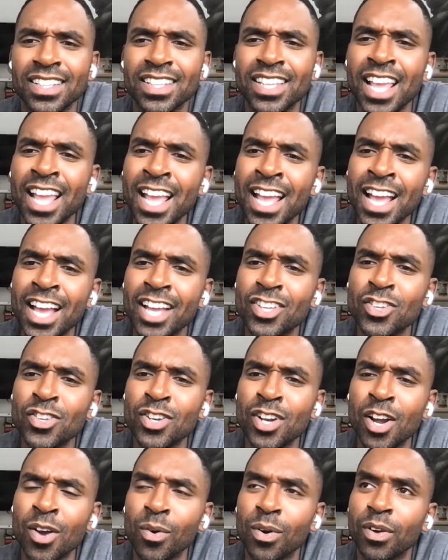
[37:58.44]
Yeah,
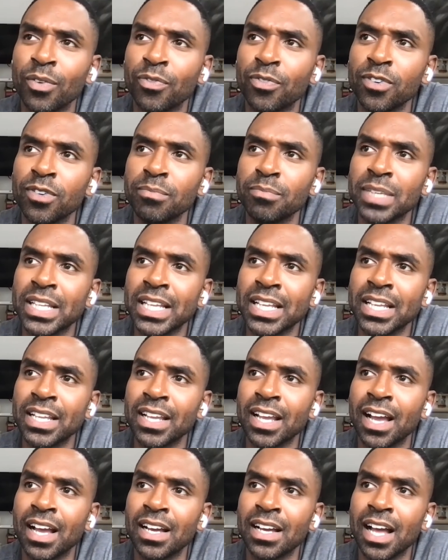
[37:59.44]
for
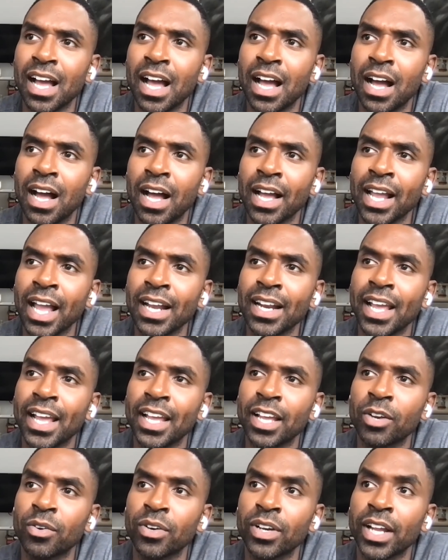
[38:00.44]
me, I got
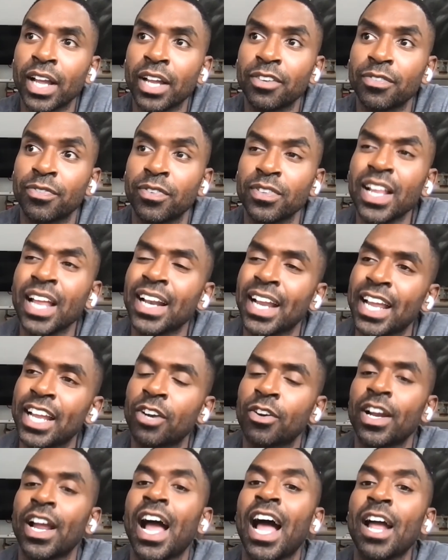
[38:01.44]
angry not
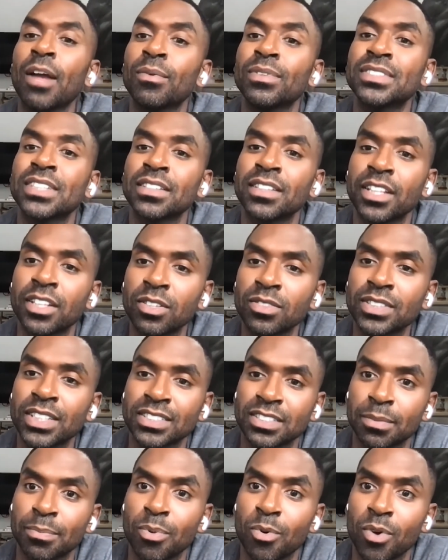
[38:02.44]
angry. I was a little
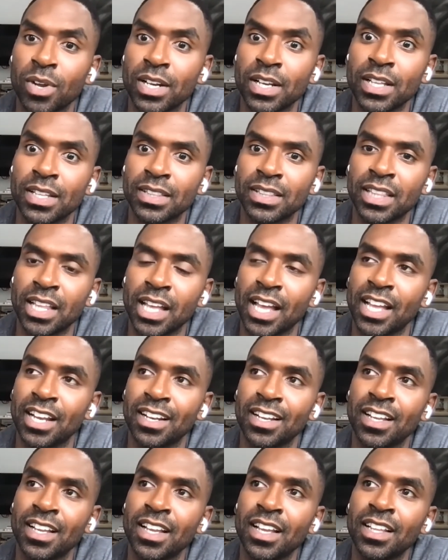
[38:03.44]
disappointed
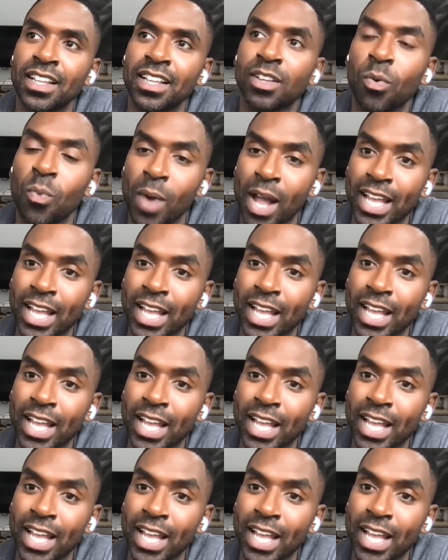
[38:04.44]
that the